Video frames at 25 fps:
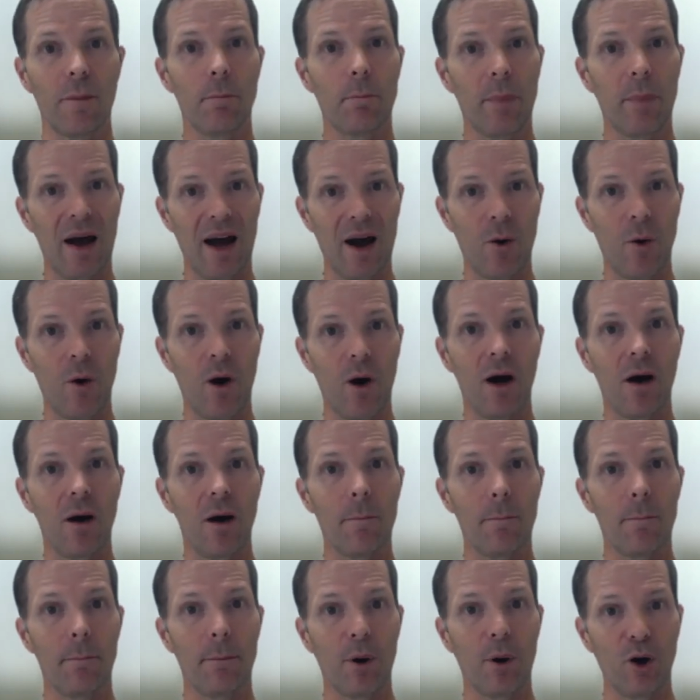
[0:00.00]
power
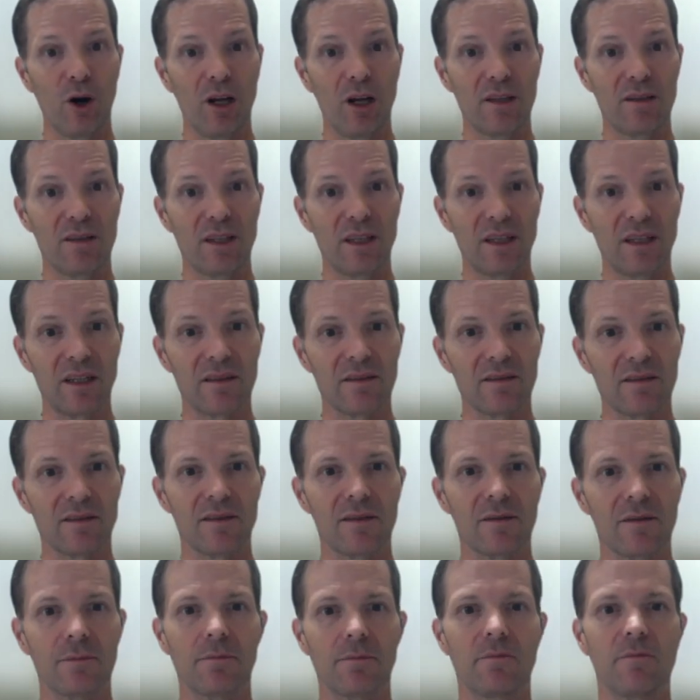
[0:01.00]

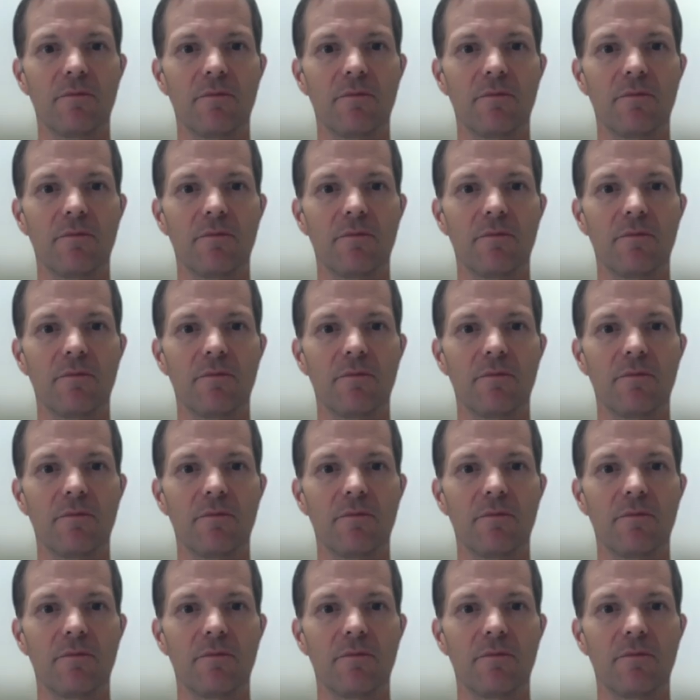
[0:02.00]
politics.